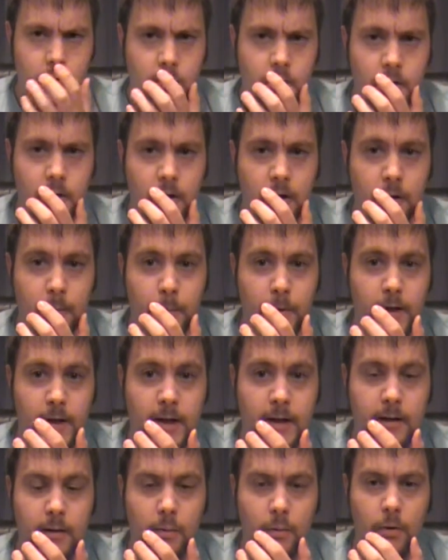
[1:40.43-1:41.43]
Oh
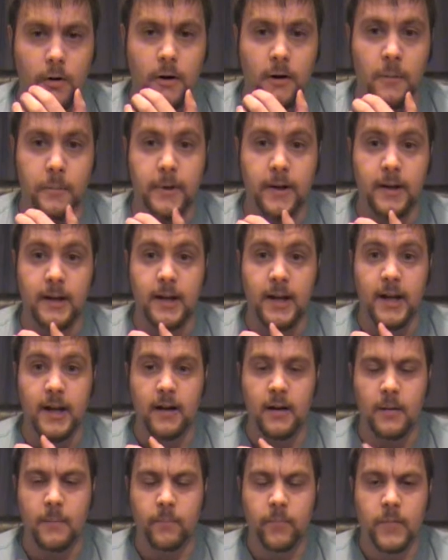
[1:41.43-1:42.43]
man, where to
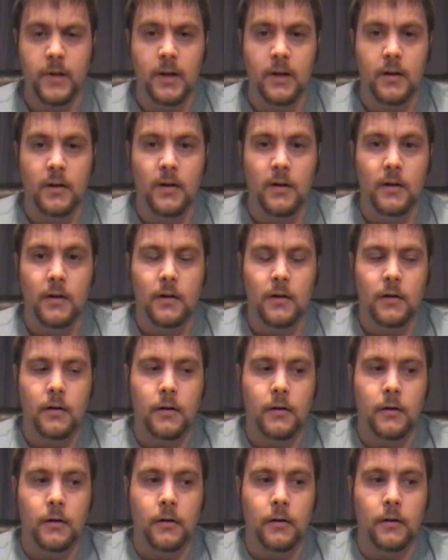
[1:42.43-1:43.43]
begin?
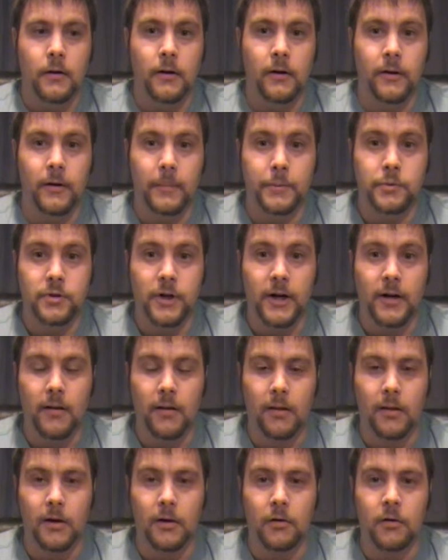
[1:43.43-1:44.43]
Oh, the plot is
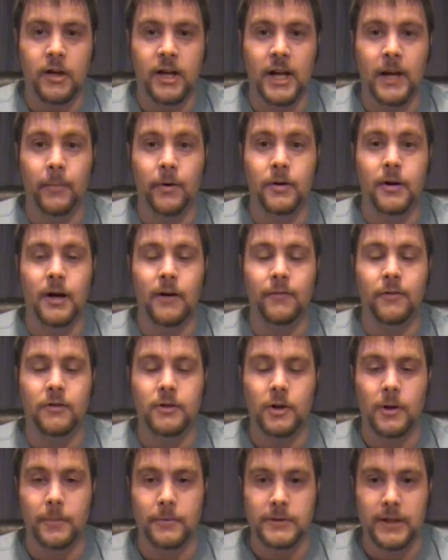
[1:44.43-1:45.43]
so damn
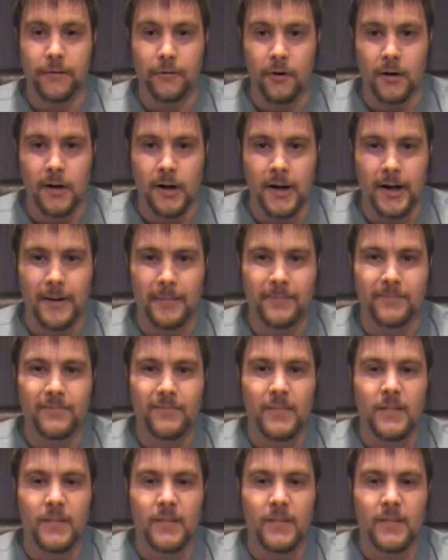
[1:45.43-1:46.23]
convoluted, believe it or not.